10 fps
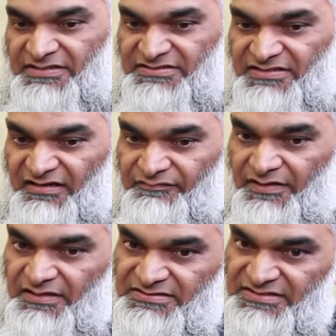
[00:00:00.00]
itself,
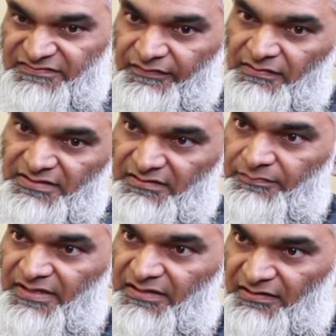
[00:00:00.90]
because it's found at the
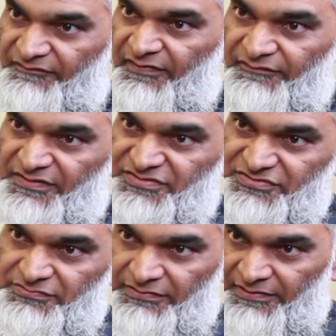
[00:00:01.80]
beginning of every
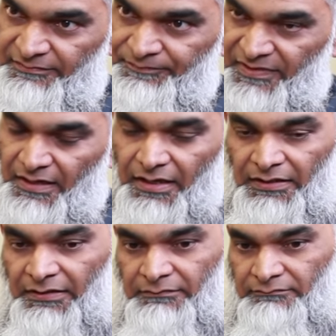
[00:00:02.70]
surah,
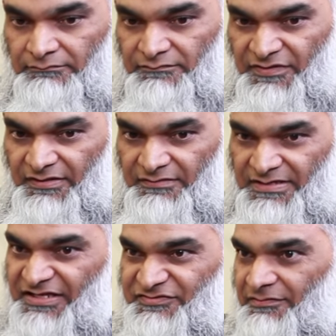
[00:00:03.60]
um, the
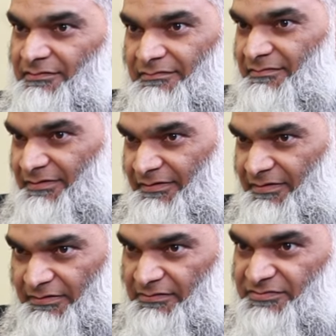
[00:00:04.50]
natural uh,
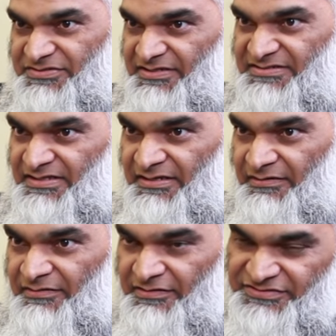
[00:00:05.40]
conclusion is that
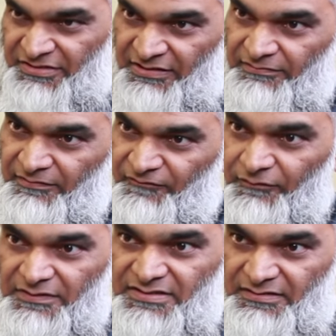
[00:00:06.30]
it occurs
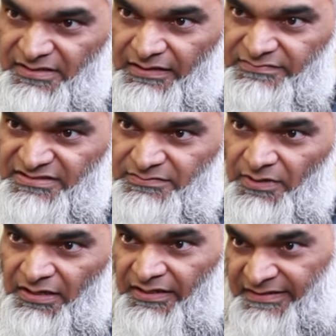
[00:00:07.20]
114 times as
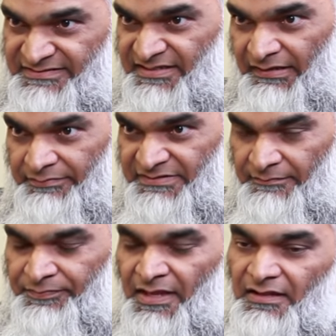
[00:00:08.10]
well, except
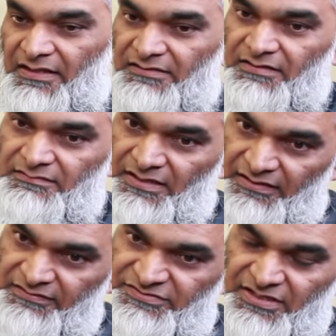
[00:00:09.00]
that the
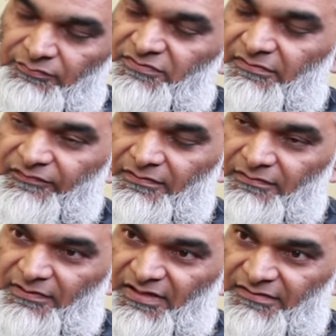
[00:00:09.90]
ninth chapter of the
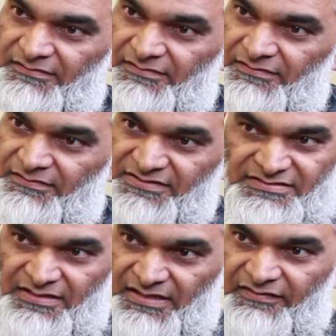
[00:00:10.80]
Quran does
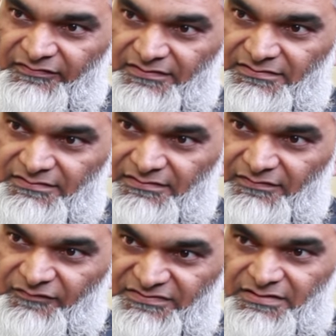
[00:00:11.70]
not have it
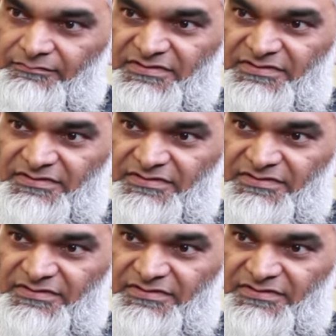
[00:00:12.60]
for some